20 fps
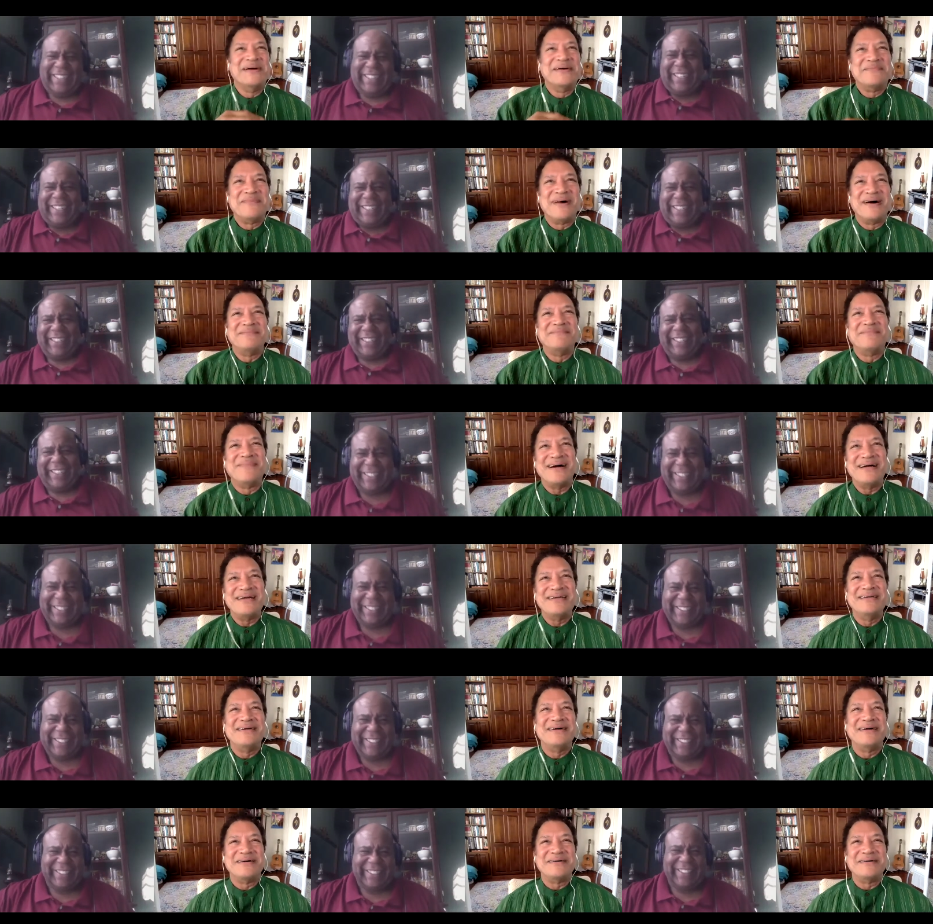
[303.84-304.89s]
Speaker 1: My, my,
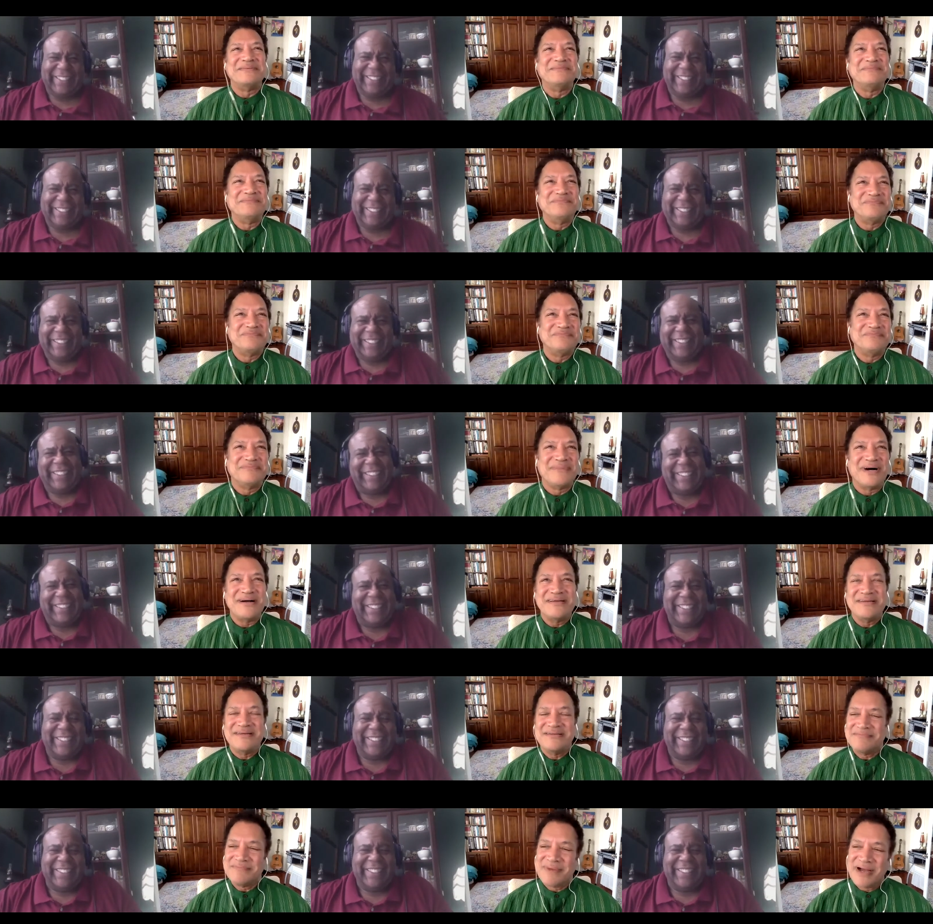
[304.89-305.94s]
um,
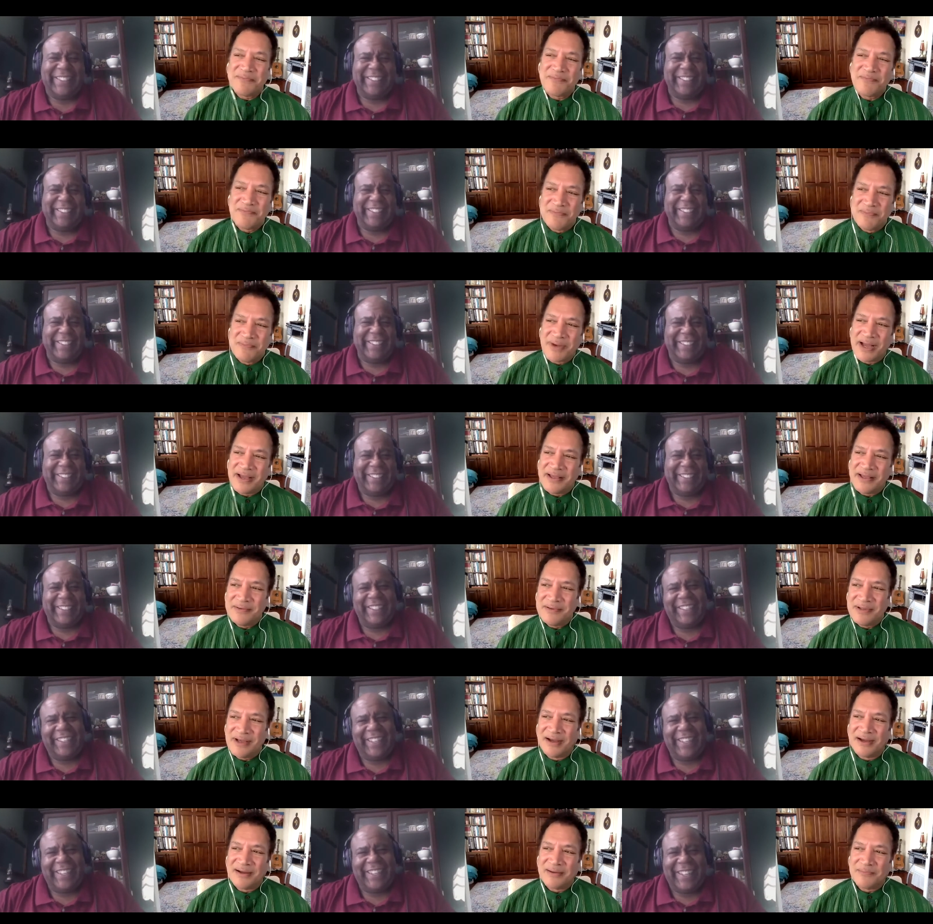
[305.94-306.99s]
my, my, my
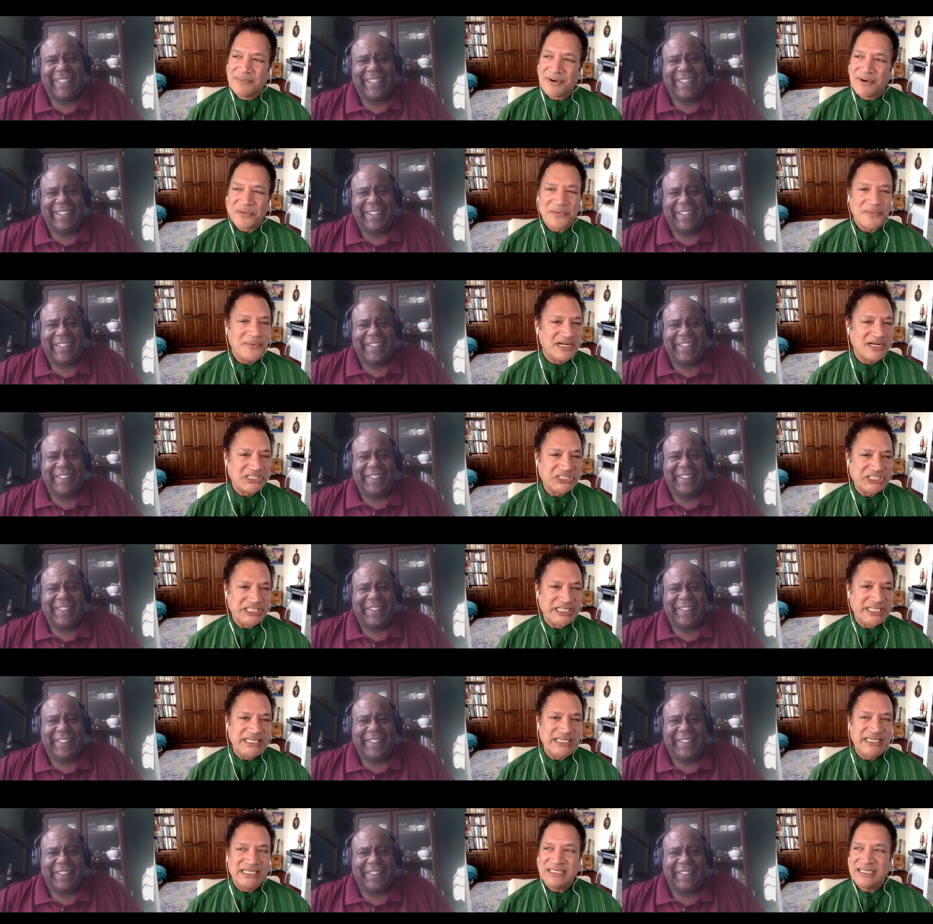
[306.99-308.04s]
uh, brother
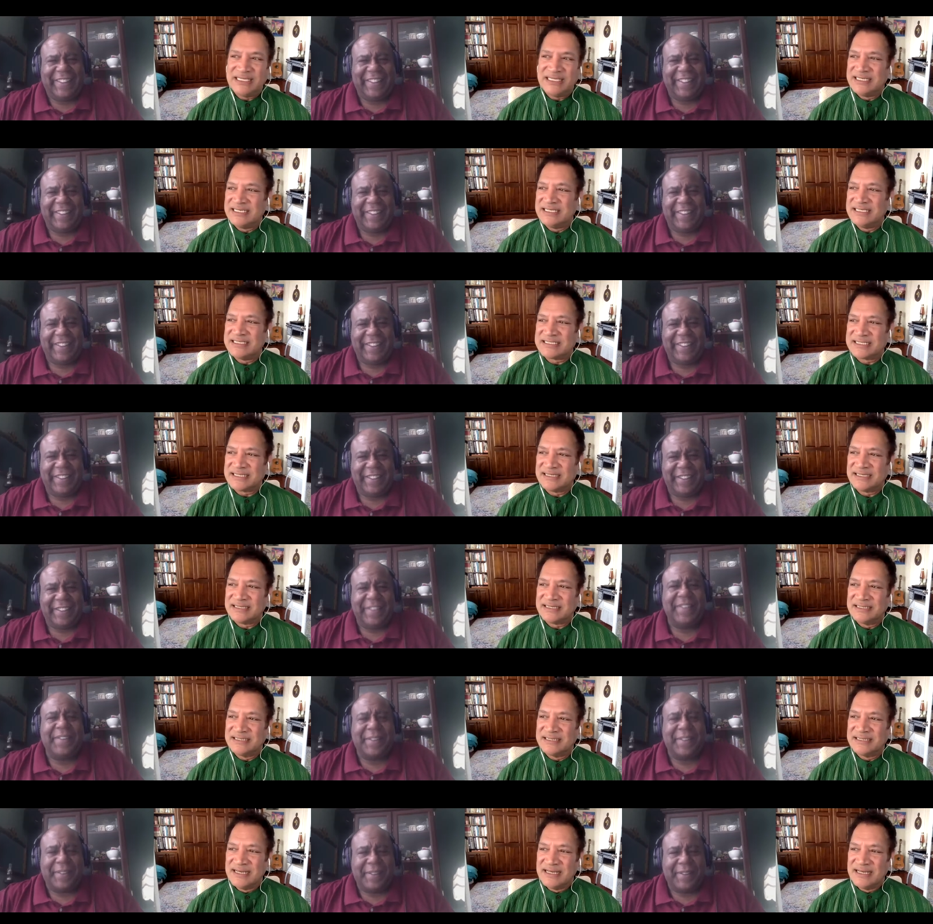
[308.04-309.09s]
Rashid is uh,
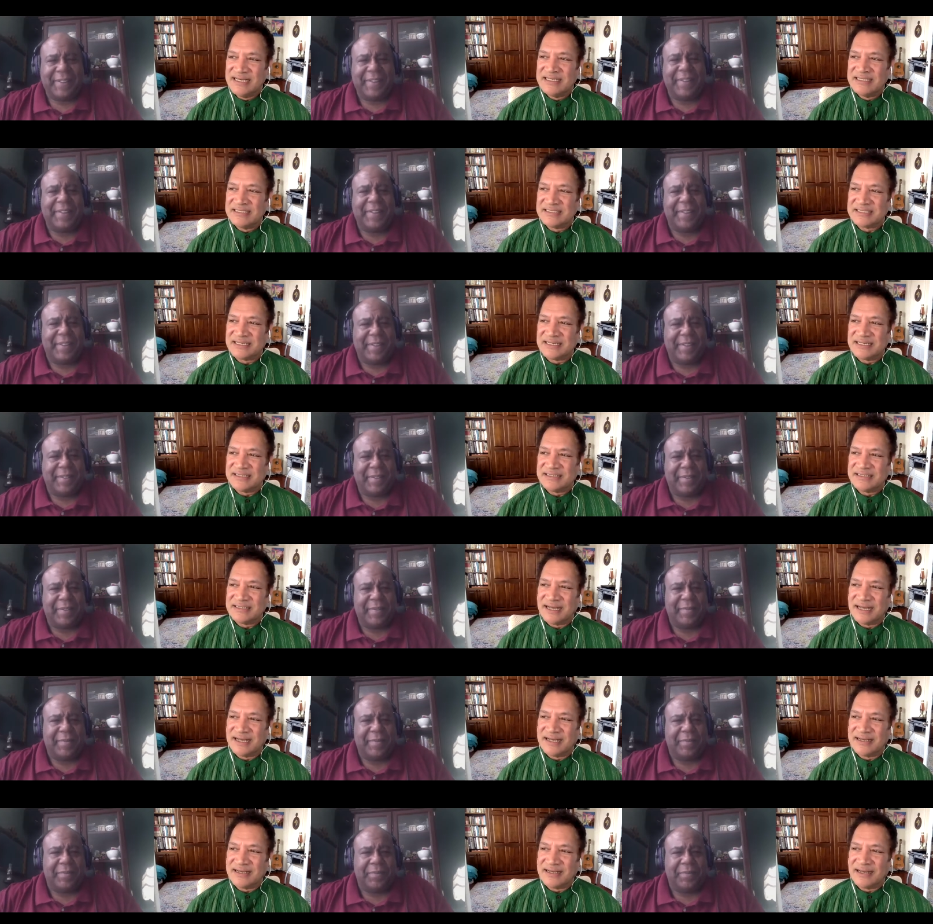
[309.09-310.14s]
is a,
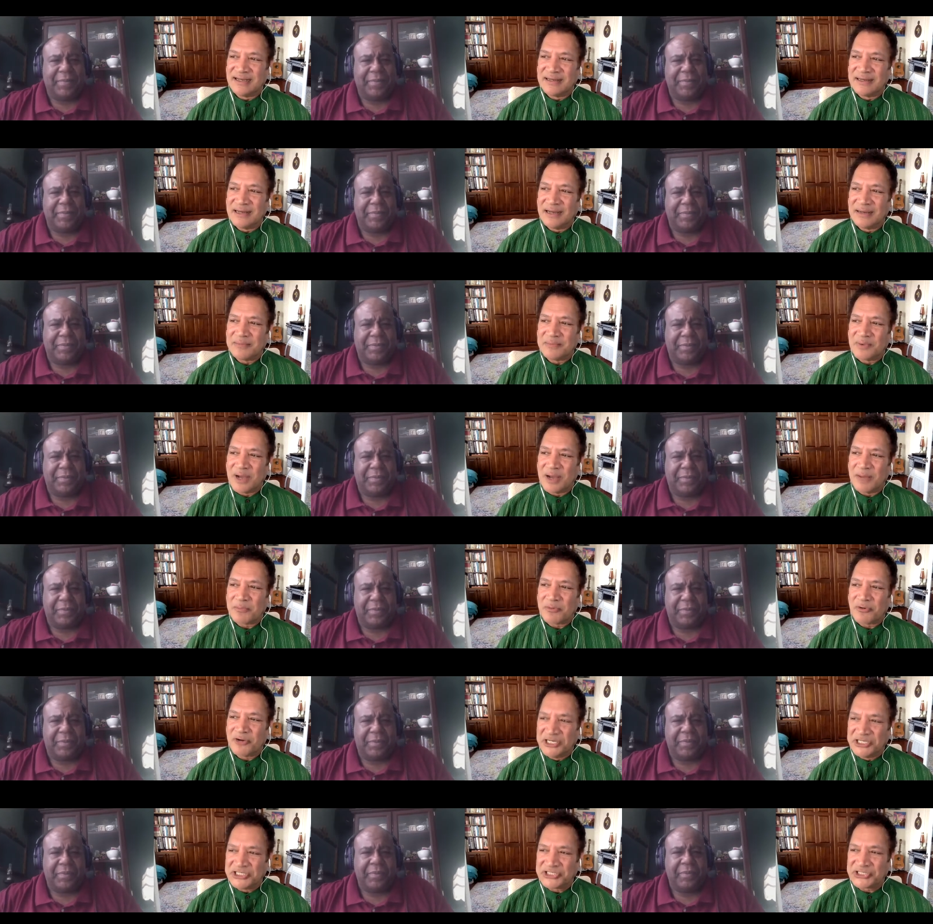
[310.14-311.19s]
a, a
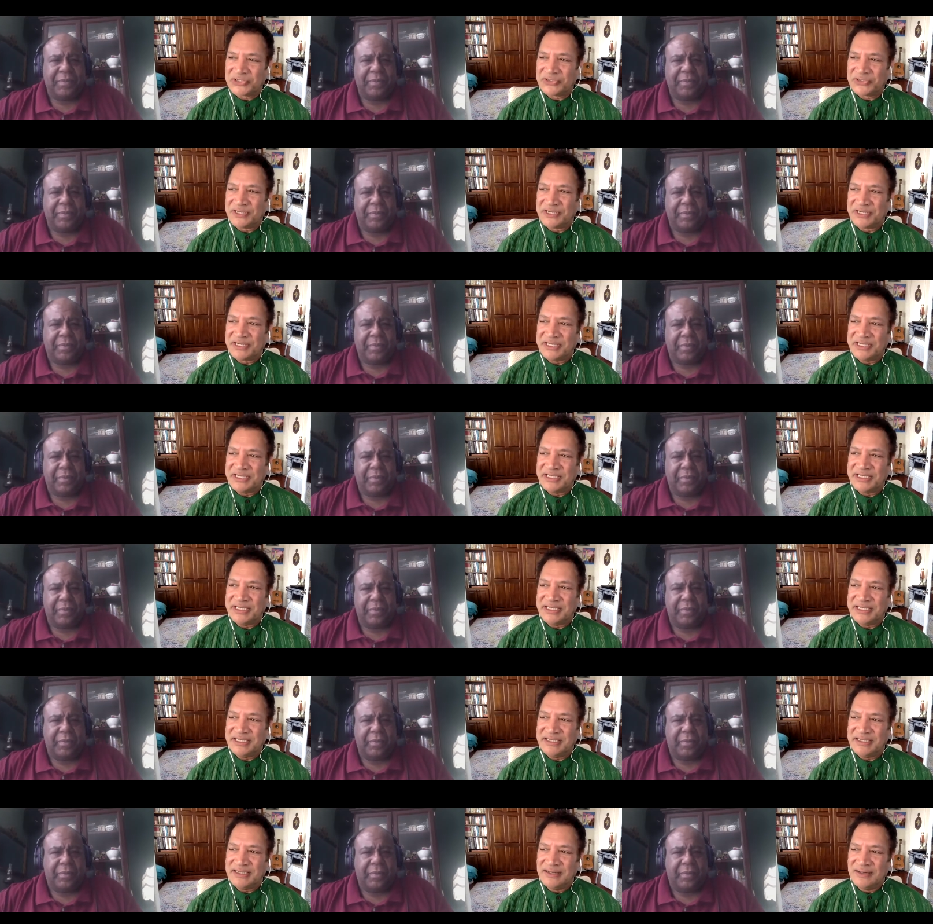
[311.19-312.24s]
preacher, and he
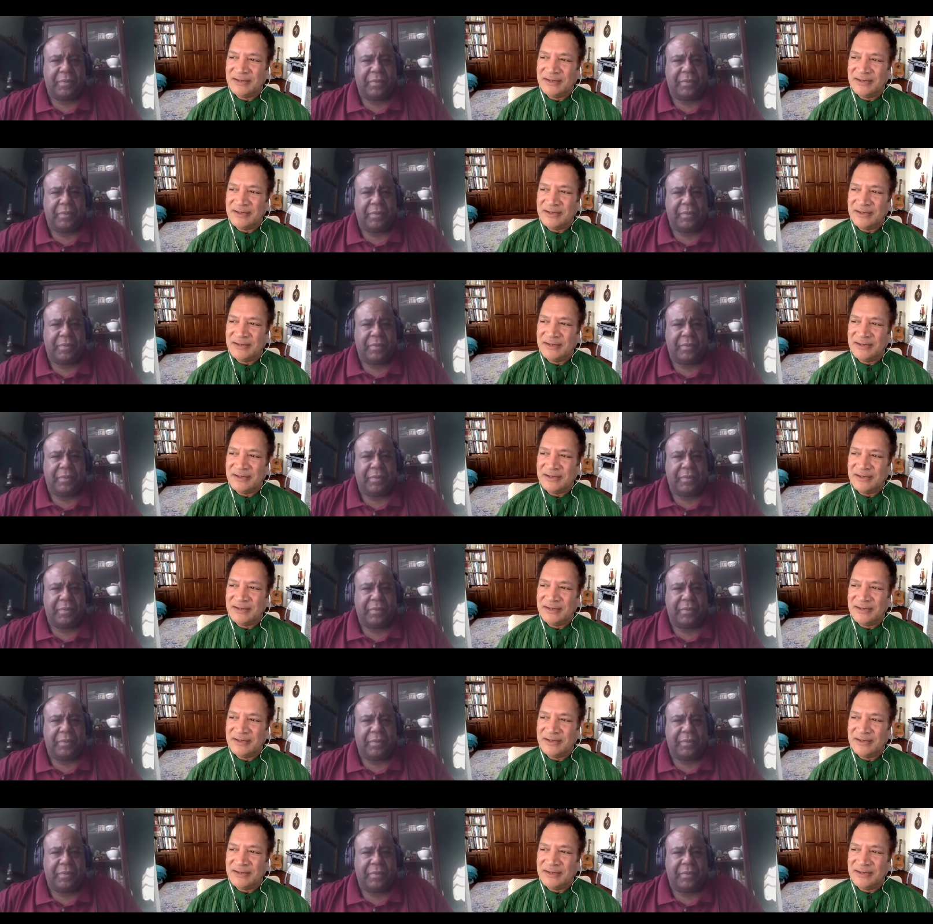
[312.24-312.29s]
he